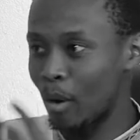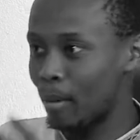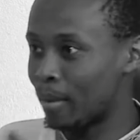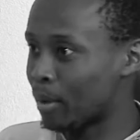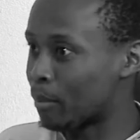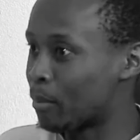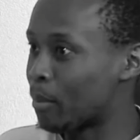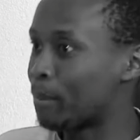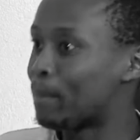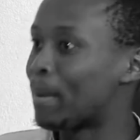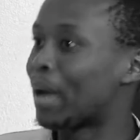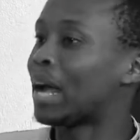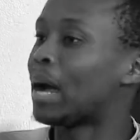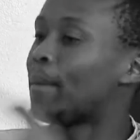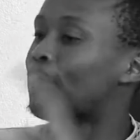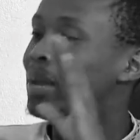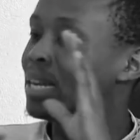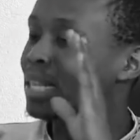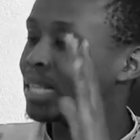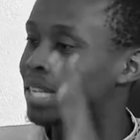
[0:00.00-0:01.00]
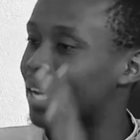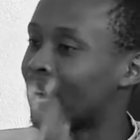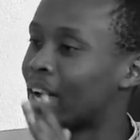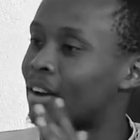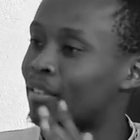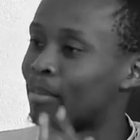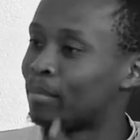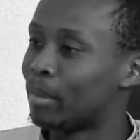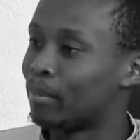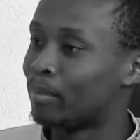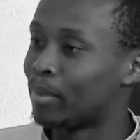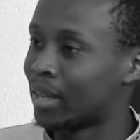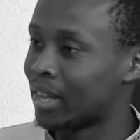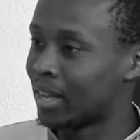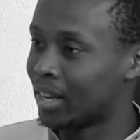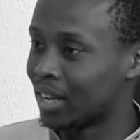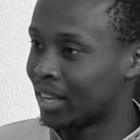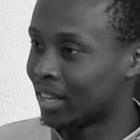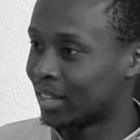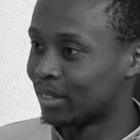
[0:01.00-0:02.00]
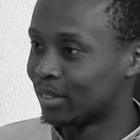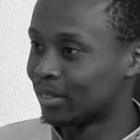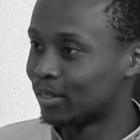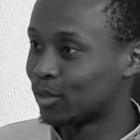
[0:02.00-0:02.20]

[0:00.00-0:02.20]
the beginning.